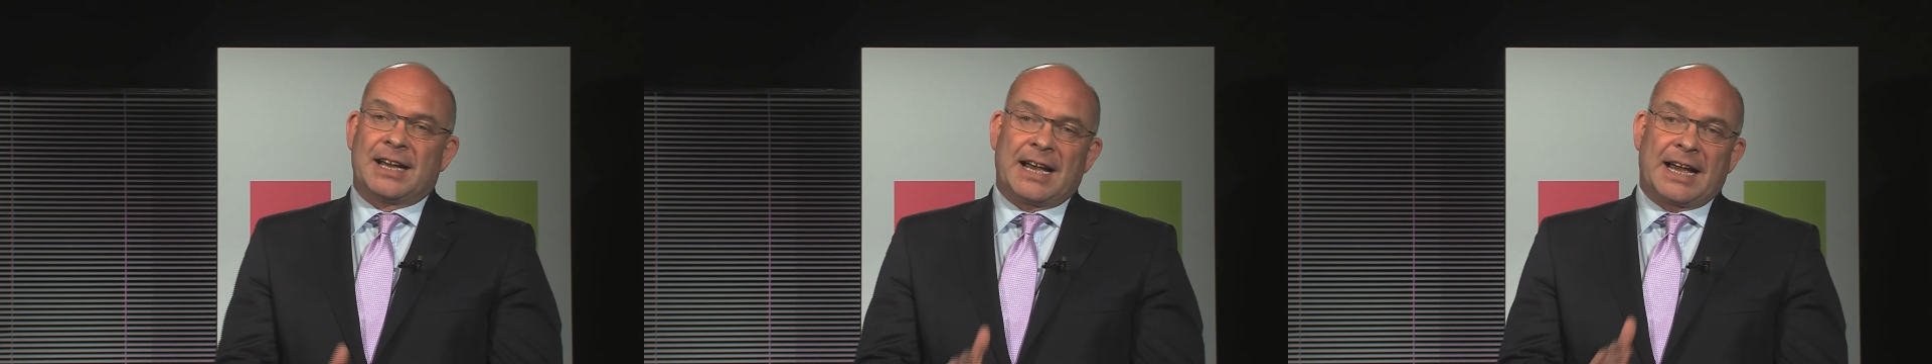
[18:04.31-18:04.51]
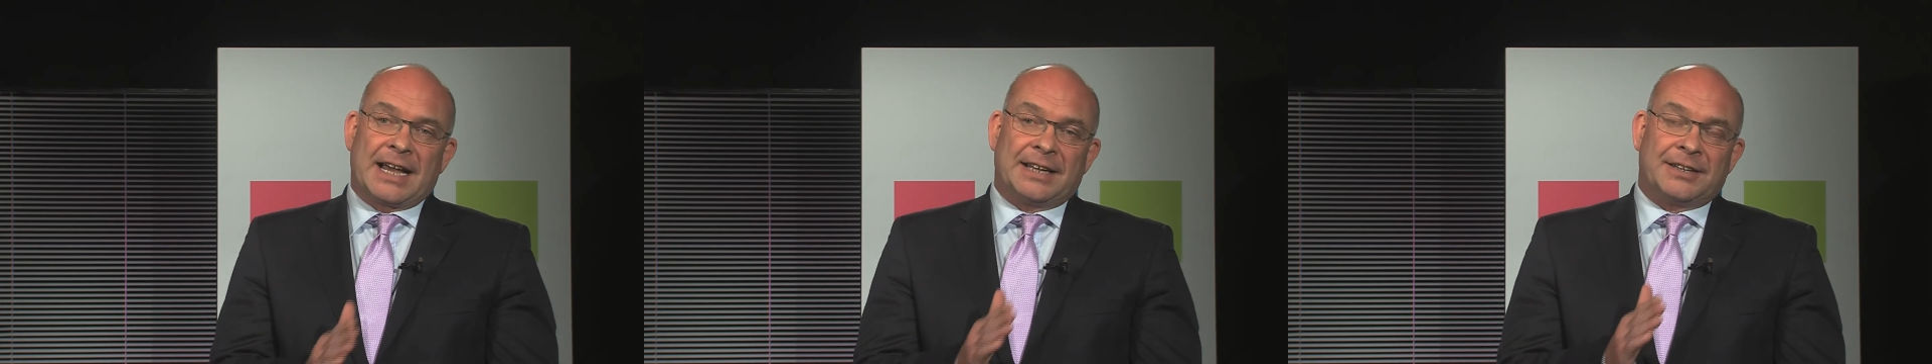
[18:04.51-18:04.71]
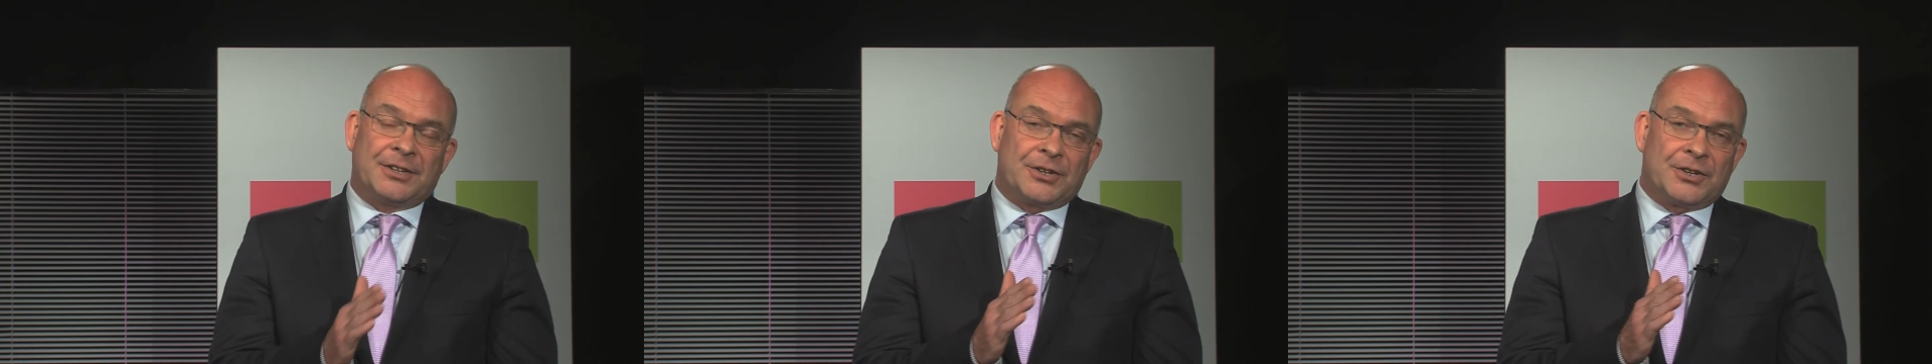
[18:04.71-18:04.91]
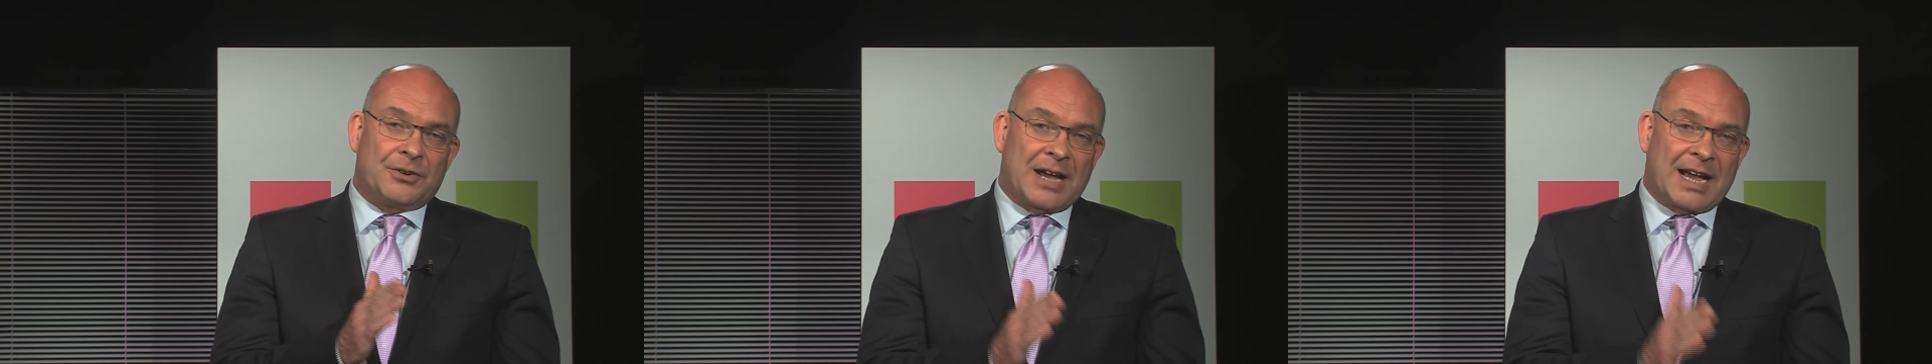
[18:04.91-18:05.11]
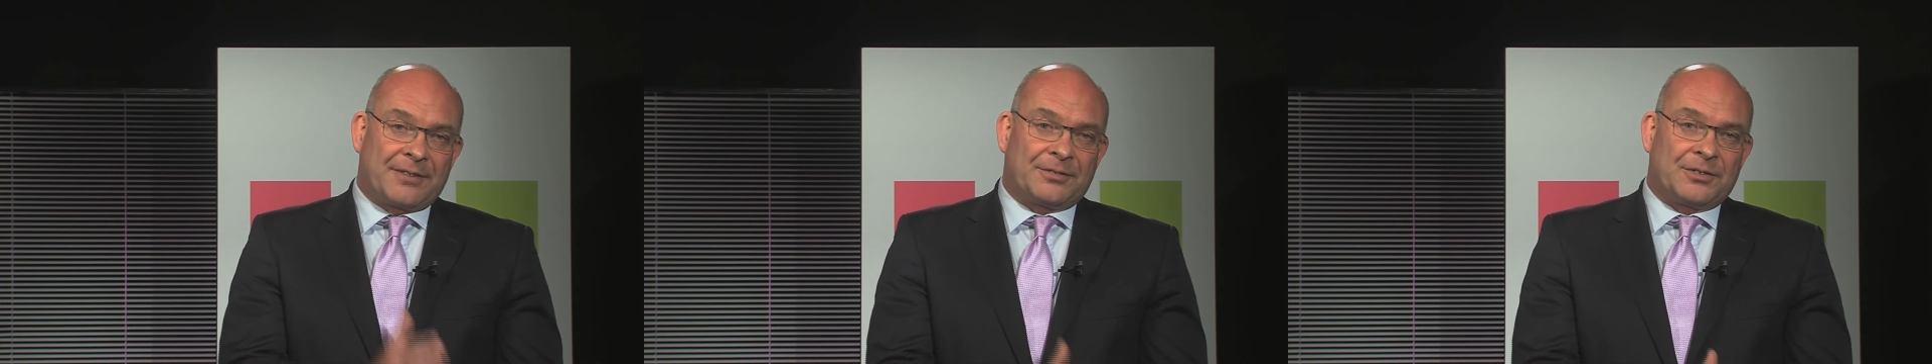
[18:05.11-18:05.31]
and you
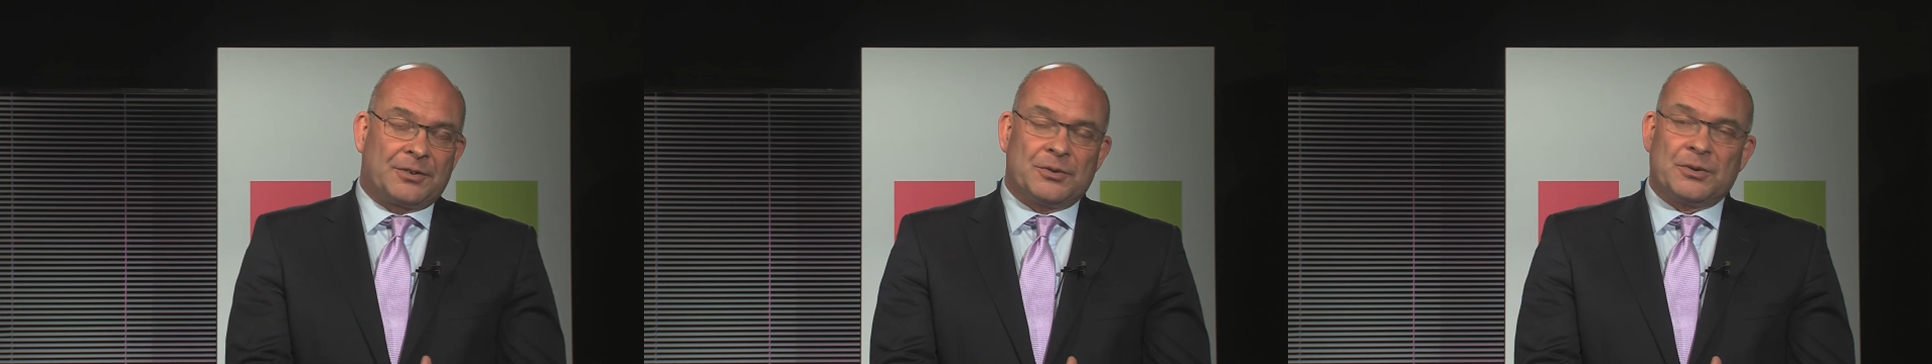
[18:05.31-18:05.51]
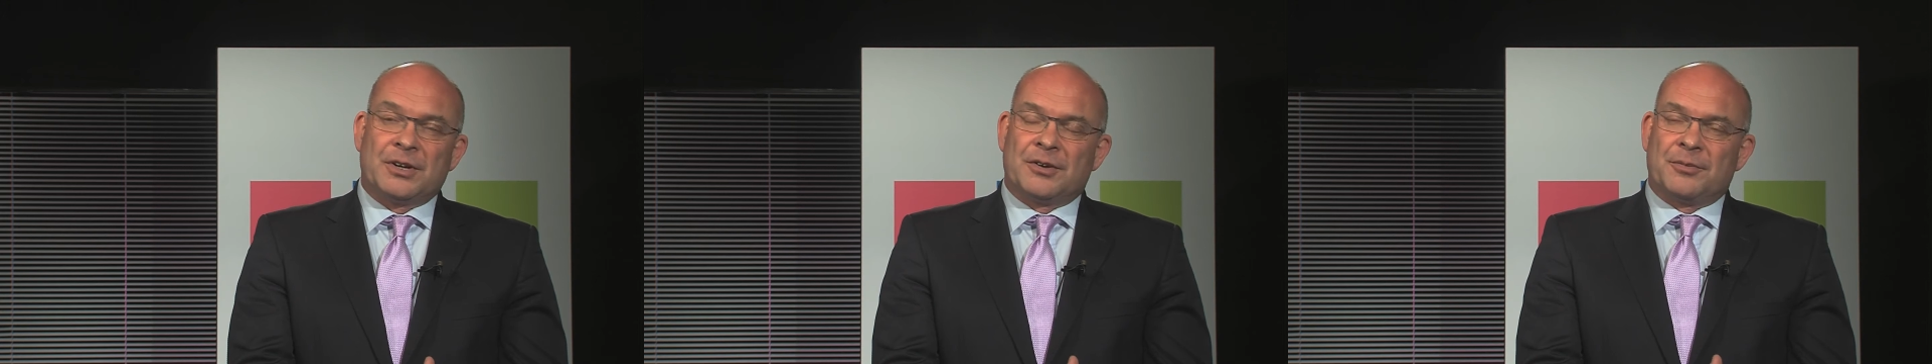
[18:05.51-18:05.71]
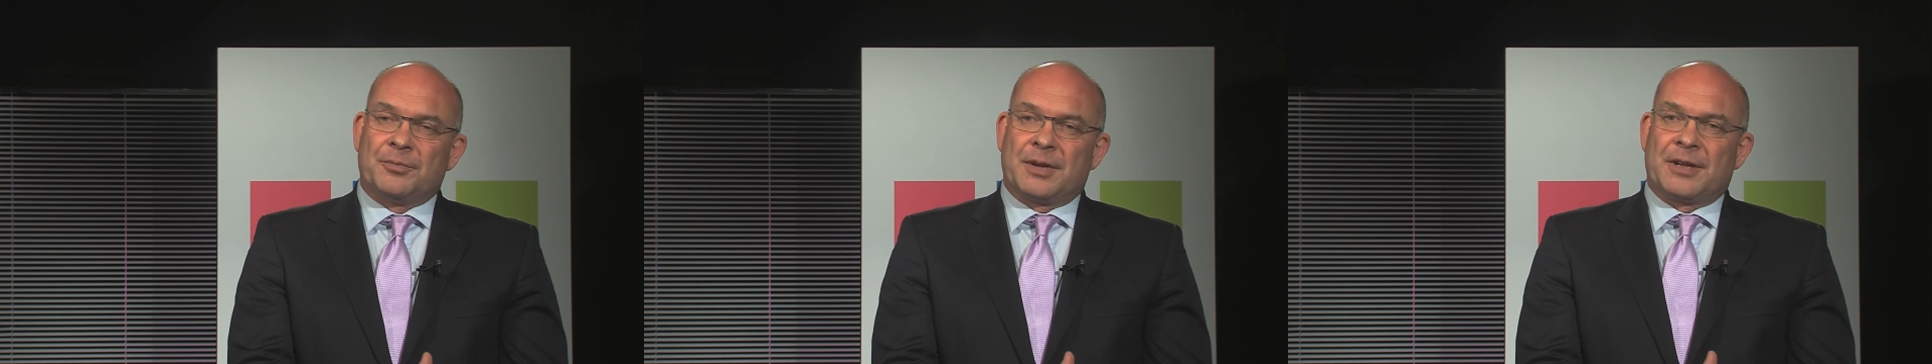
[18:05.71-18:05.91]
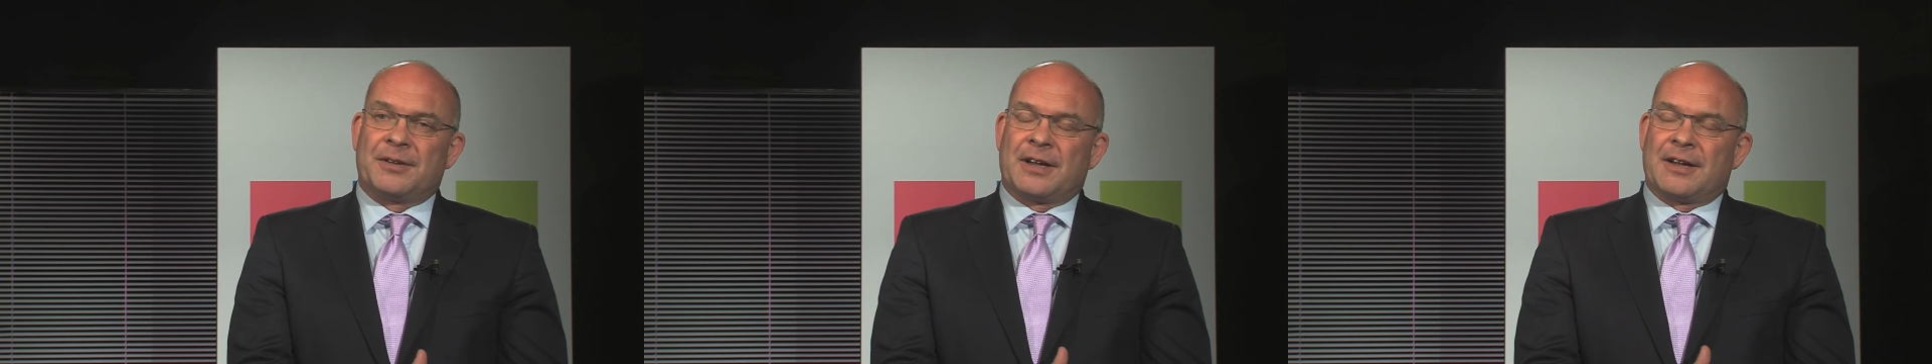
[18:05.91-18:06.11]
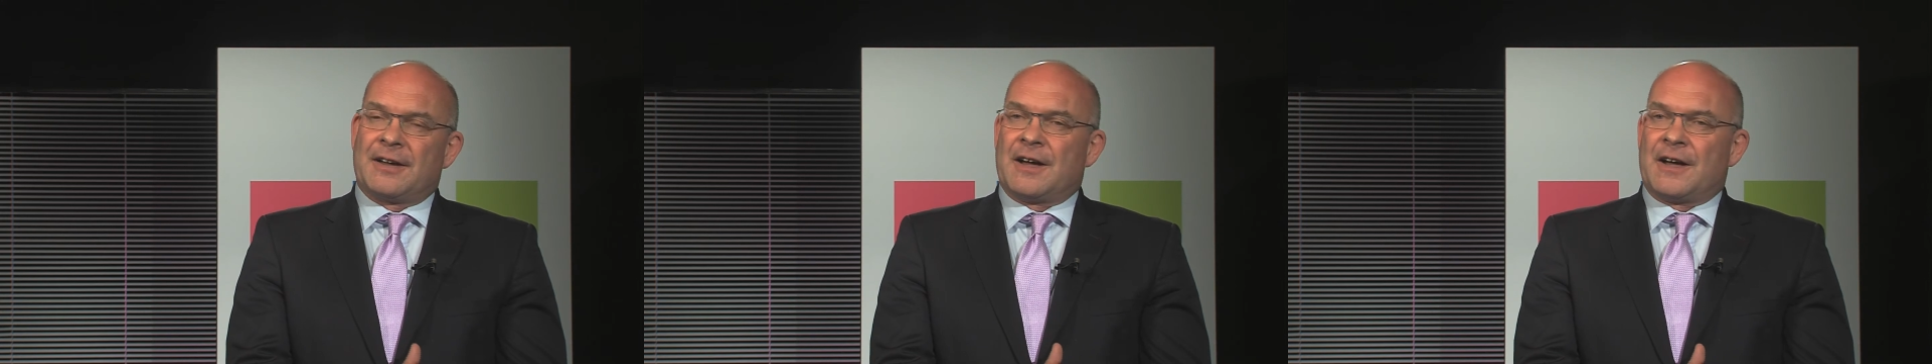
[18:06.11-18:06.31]
have to be